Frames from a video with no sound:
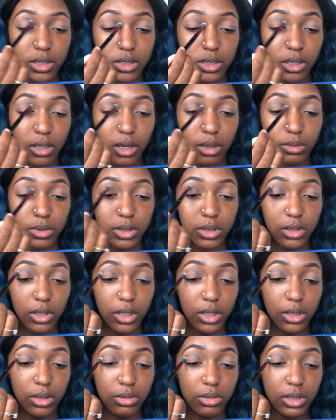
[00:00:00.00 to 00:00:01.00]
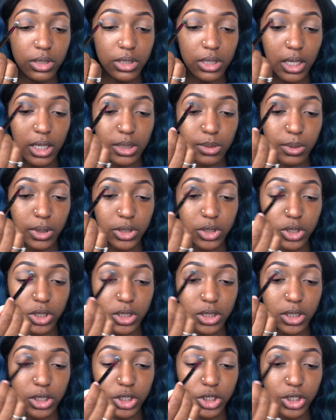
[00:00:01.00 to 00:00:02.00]
So I'm just gonna use this as my
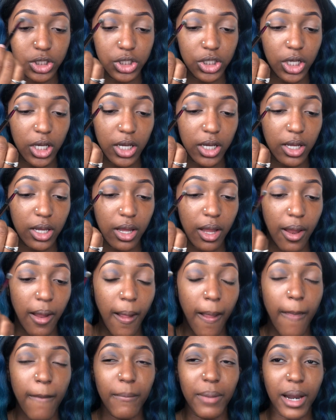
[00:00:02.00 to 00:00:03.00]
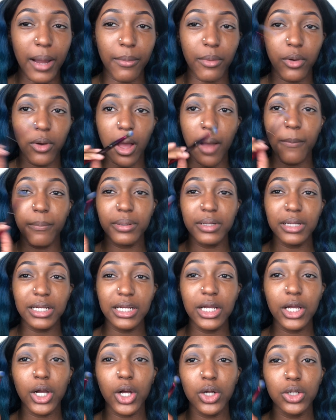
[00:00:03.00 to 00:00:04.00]
transition shade, but I'm
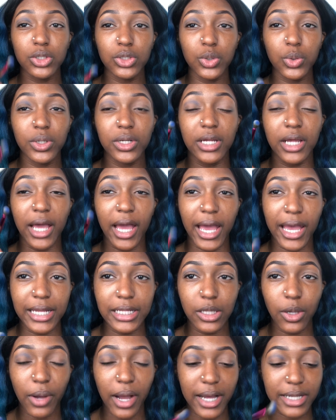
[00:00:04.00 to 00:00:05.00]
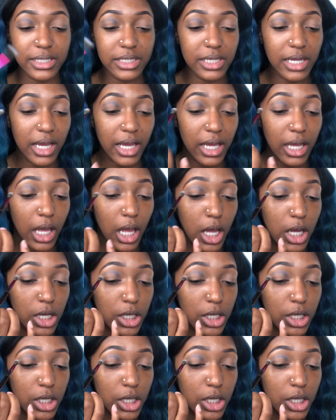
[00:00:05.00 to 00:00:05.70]
planning on doing a halo eye today.